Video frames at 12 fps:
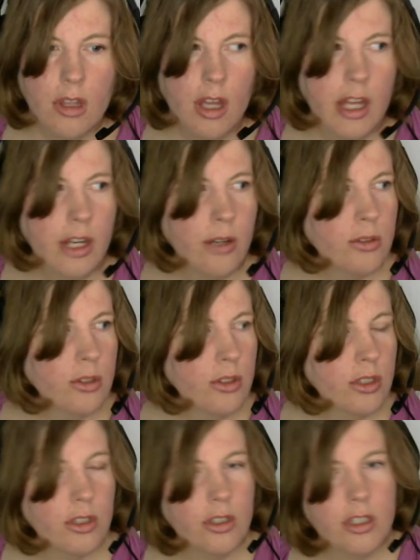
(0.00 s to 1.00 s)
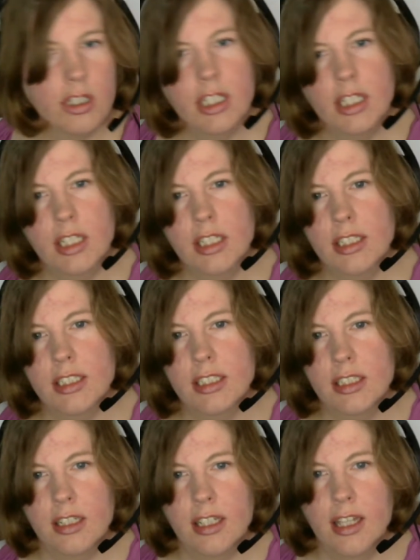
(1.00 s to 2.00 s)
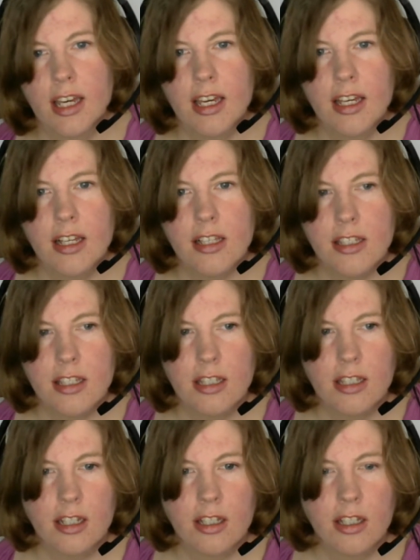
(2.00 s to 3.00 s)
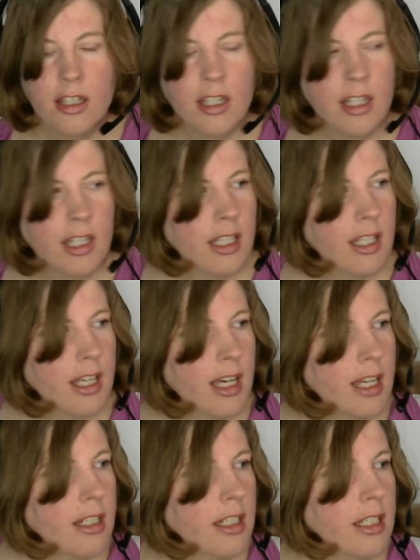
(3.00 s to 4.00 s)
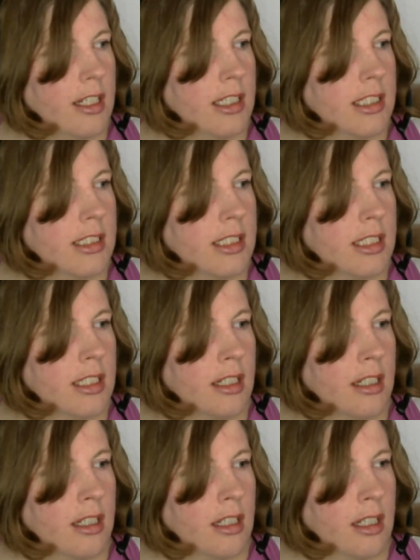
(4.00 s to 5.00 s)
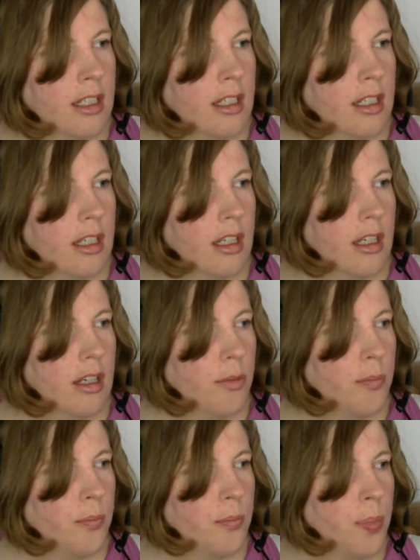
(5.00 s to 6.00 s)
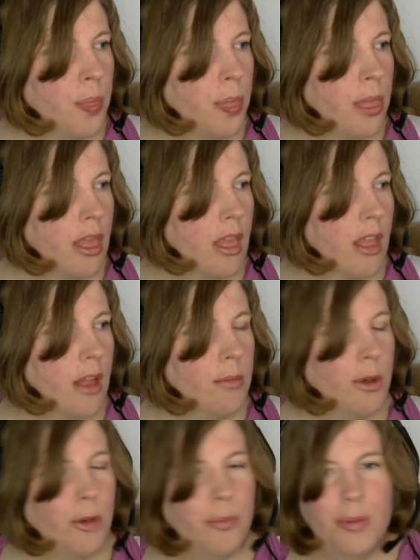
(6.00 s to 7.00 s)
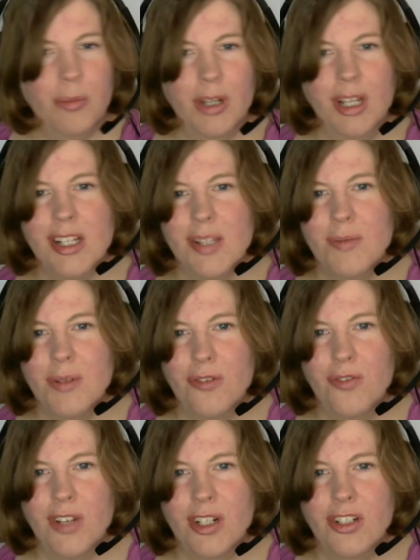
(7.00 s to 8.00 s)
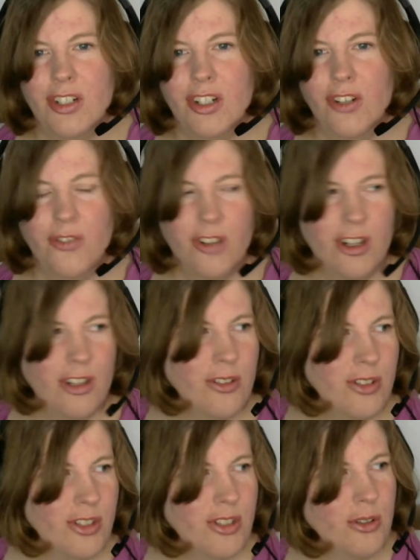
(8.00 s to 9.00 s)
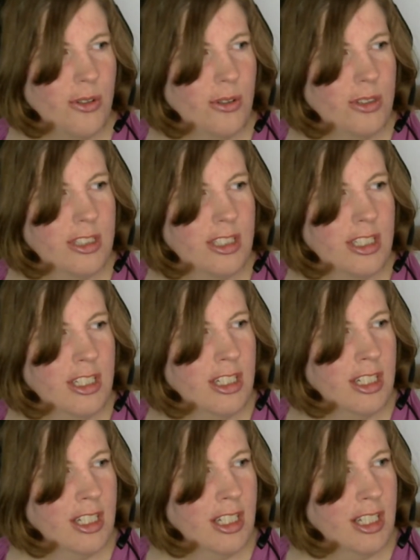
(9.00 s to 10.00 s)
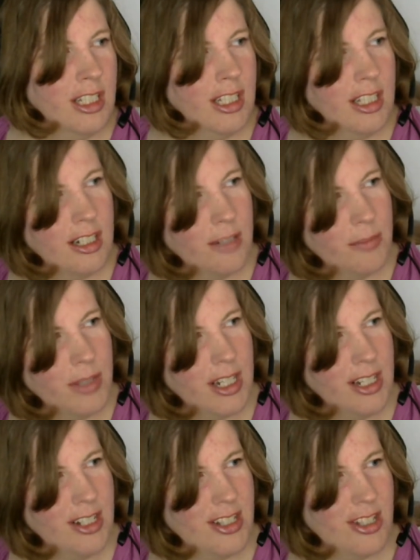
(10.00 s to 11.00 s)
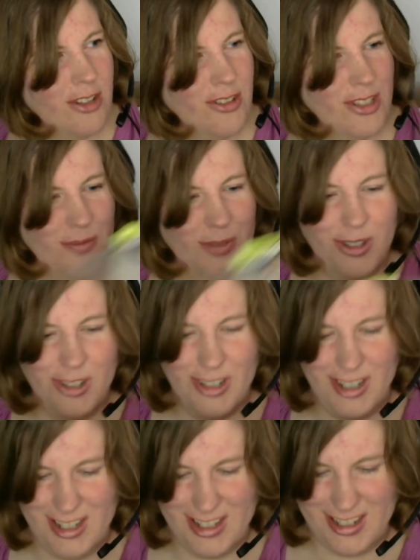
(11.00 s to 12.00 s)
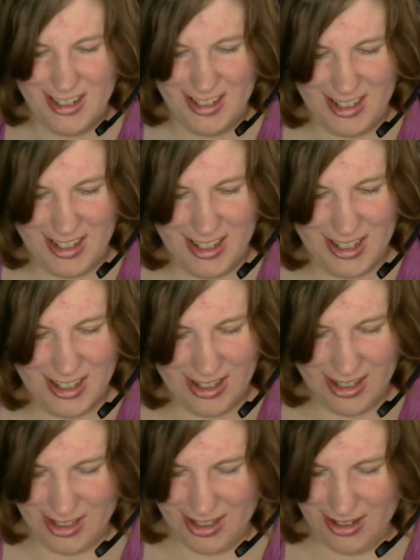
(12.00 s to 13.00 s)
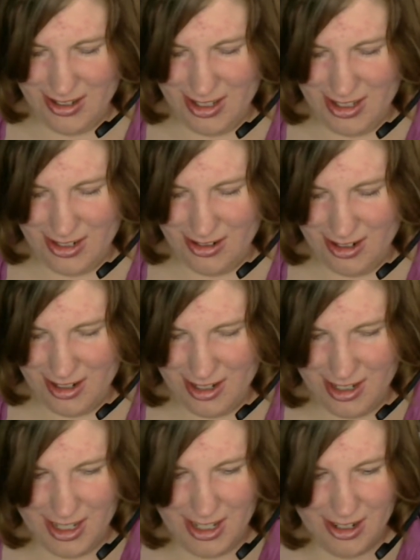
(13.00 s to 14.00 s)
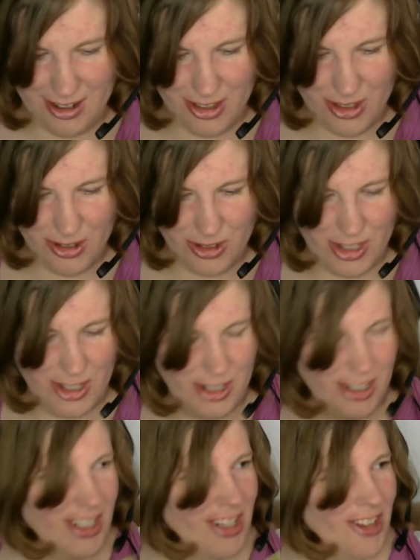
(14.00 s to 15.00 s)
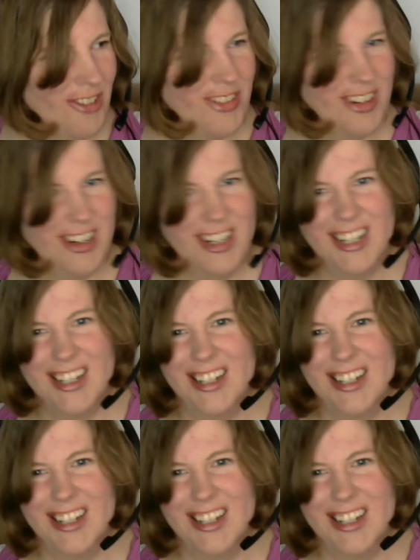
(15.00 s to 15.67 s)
I don't do the cookies and the cakes and the candies. Um, I'm hoping my husband eventually follows suit. He ended up getting himself some cookies, and I was like, Lucas, you're not going to eat all those to yourself, are you?